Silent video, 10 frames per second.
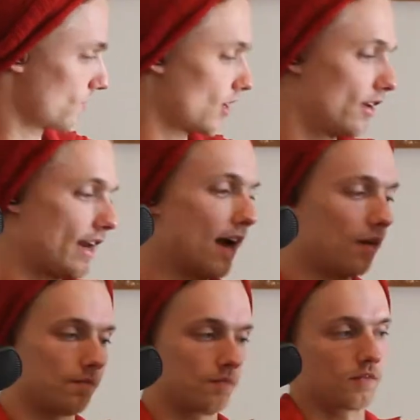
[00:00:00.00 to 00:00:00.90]
Now,
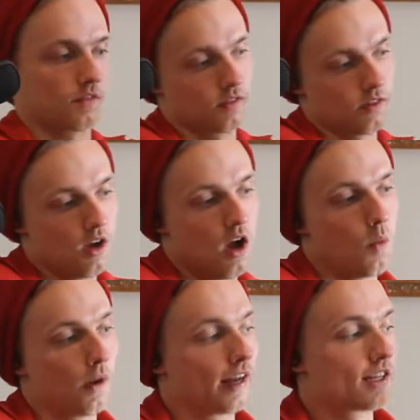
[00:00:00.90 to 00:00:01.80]

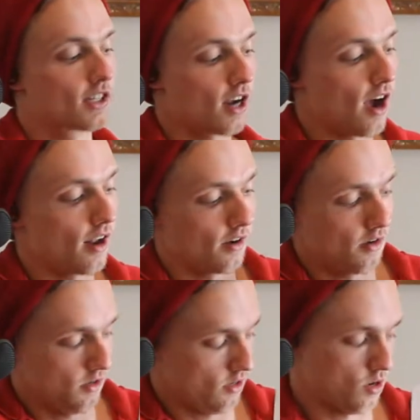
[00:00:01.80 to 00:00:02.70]
we're going to start
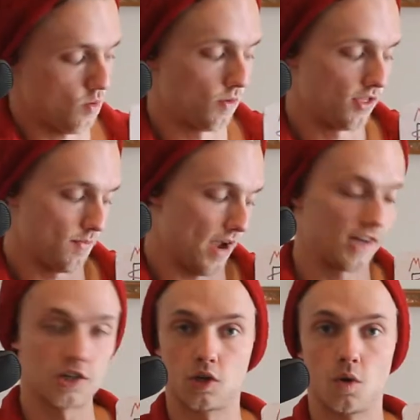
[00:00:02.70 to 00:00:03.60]
with the
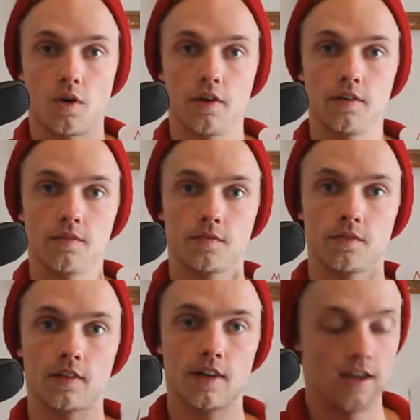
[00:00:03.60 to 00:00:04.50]
major chord.
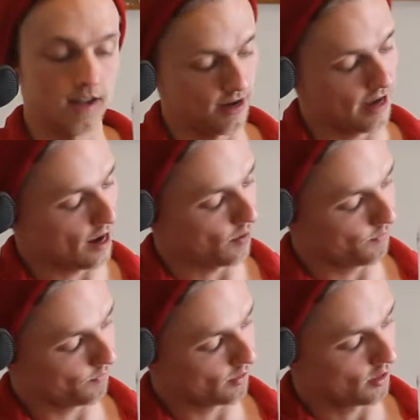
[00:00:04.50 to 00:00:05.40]
Now,
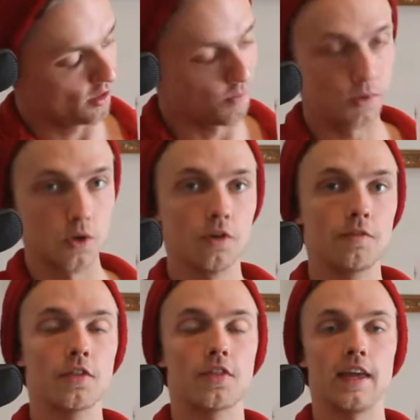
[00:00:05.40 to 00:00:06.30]
the beautiful
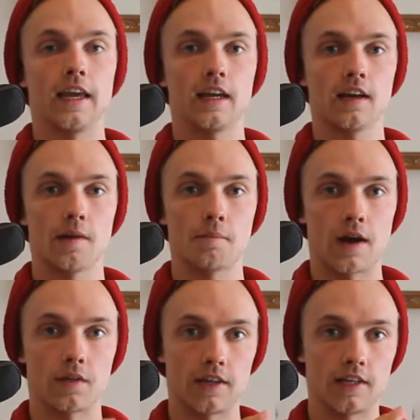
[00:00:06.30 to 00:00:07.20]
thing
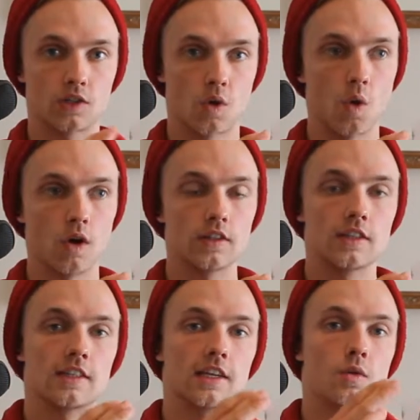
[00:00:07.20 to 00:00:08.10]
about these chords
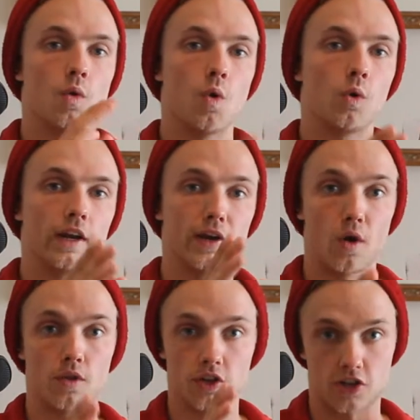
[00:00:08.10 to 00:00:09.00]
is that you already
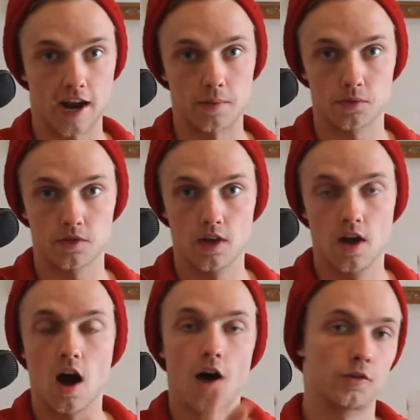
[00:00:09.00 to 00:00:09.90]
know the shapes.
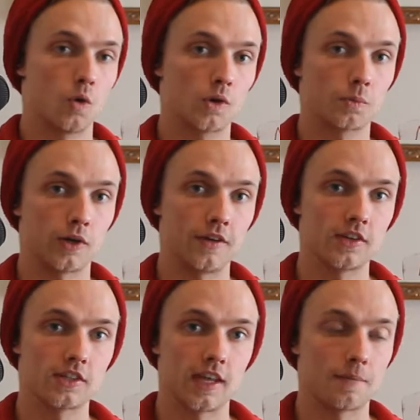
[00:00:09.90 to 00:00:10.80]
I've talked
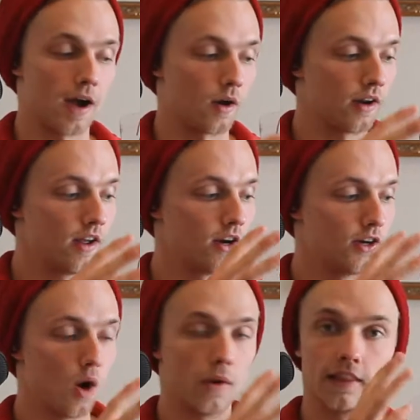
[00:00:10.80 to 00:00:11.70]
previously about
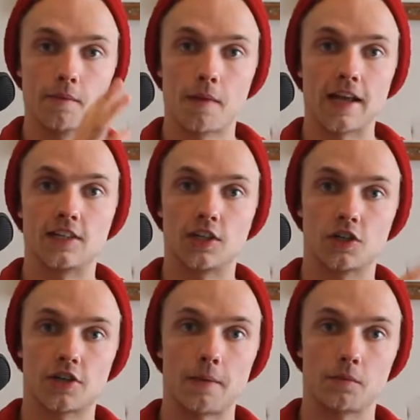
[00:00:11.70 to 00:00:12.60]
knowing the basic
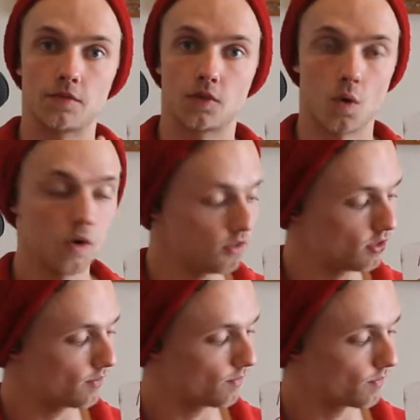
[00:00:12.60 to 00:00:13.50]
shapes of
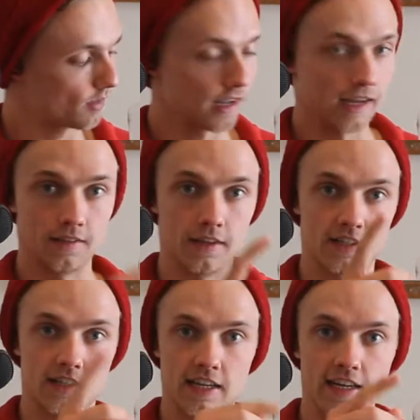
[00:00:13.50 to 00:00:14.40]
chords in the
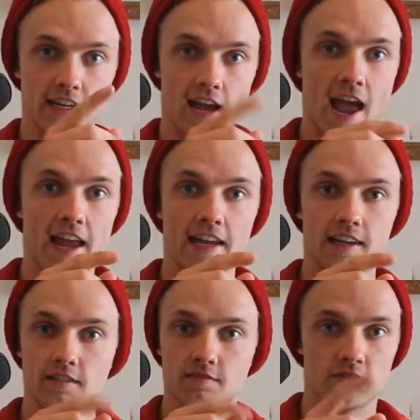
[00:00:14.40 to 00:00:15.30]
C,
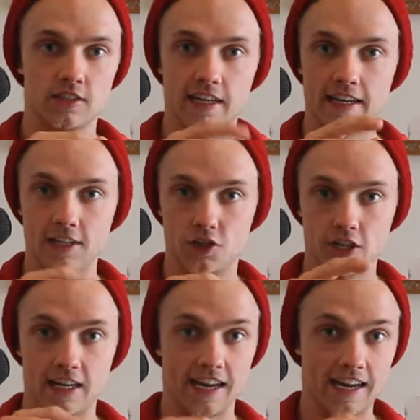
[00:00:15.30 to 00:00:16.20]
A, D,
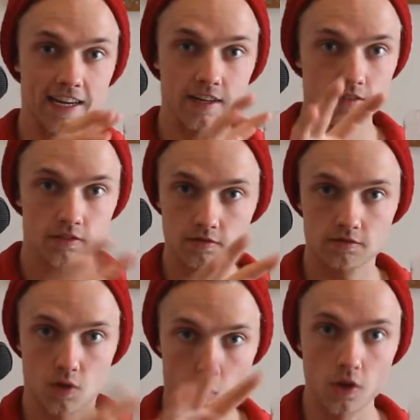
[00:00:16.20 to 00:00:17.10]
G, E
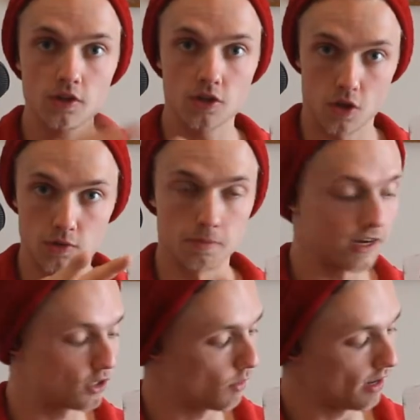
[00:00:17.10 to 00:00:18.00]
chords, those
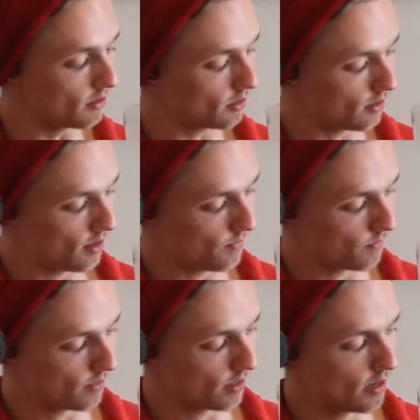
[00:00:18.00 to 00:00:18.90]
major ones.
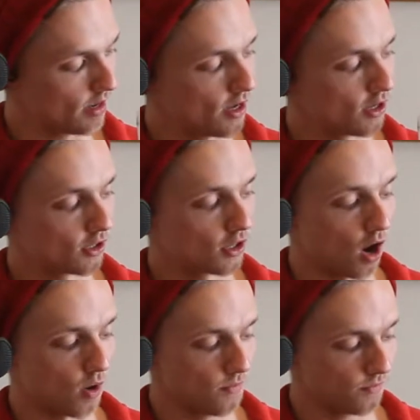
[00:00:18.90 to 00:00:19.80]

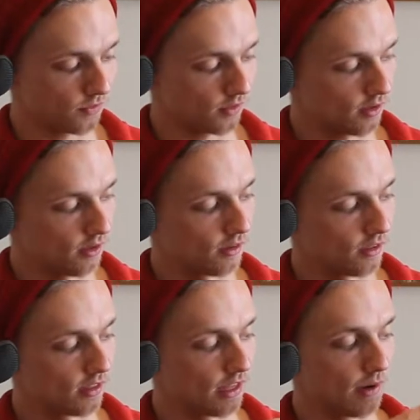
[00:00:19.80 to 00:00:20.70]
So,
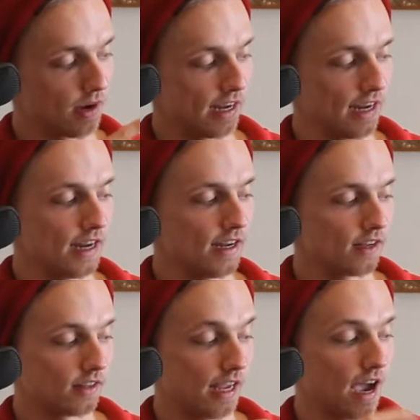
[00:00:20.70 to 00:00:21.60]
the
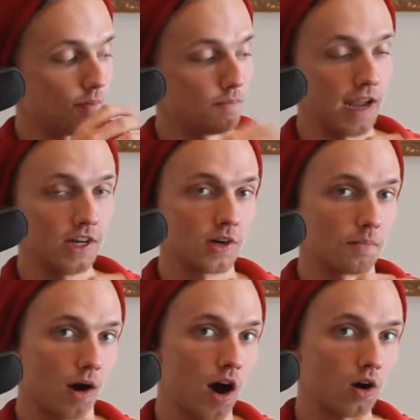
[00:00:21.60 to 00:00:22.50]
major
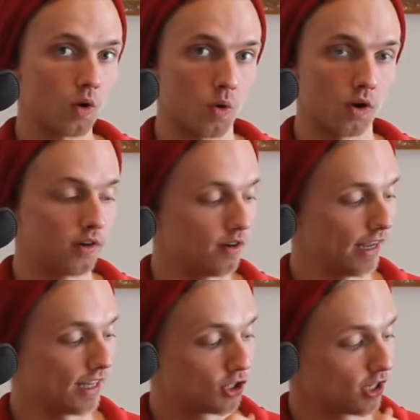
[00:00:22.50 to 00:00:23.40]
bar chord
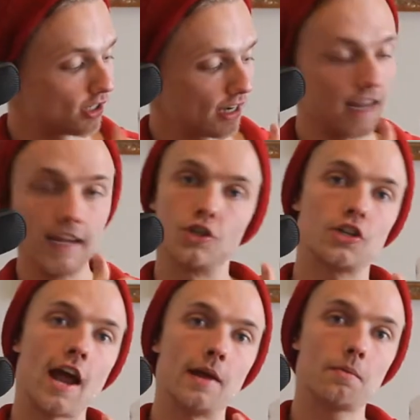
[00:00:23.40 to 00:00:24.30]
is just an E
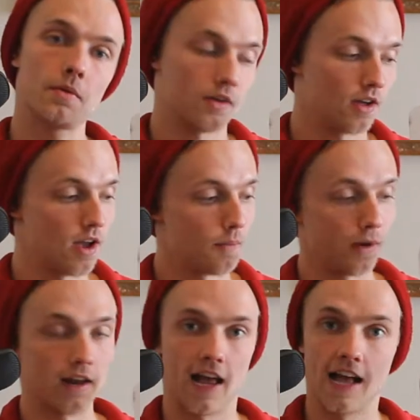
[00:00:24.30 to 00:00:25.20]
shape,
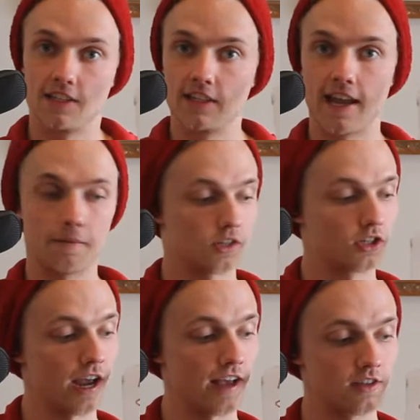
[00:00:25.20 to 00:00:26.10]
but as the name
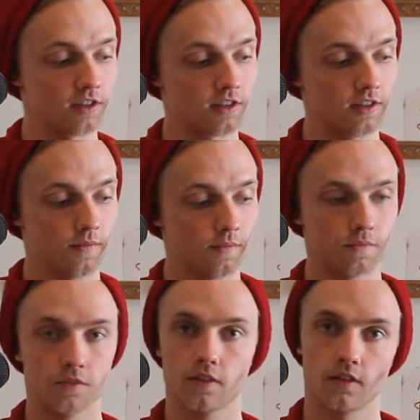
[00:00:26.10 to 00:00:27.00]
suggests,
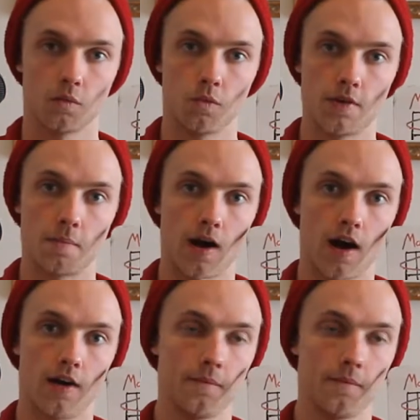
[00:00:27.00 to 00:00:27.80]
with a bar.